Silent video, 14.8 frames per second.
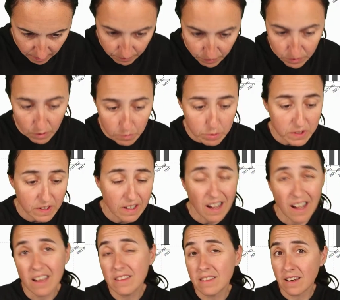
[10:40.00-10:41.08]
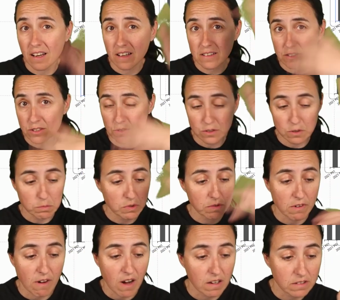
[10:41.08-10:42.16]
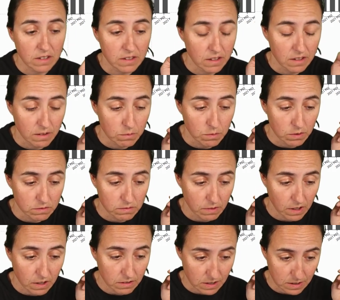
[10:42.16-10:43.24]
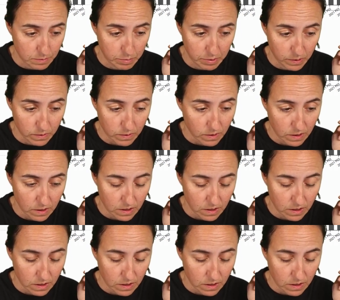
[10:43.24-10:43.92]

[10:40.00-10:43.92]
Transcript: If you don't put the guide, the line is going to move around and then it won't help you.